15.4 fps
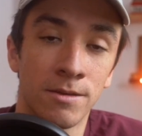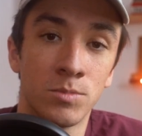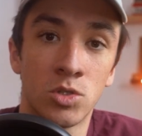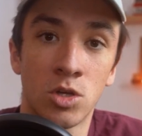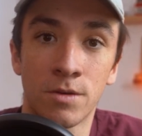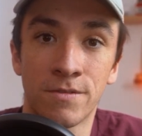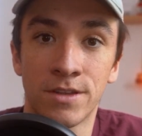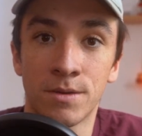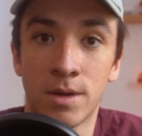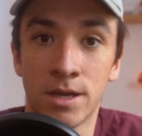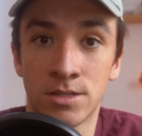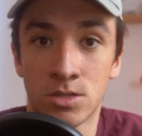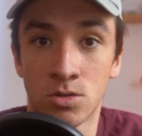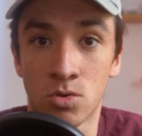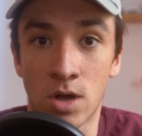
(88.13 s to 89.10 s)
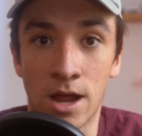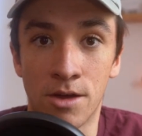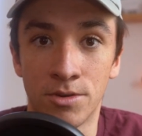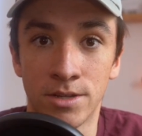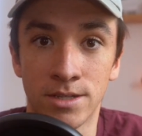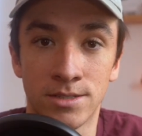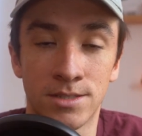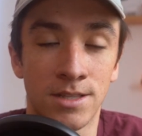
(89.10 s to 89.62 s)
observing my
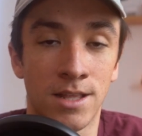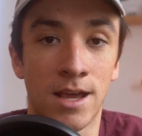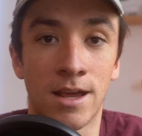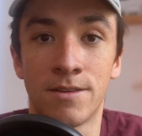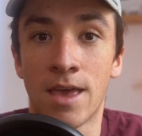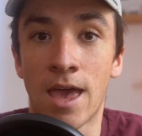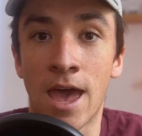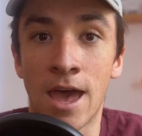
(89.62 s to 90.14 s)
surroundings than I'd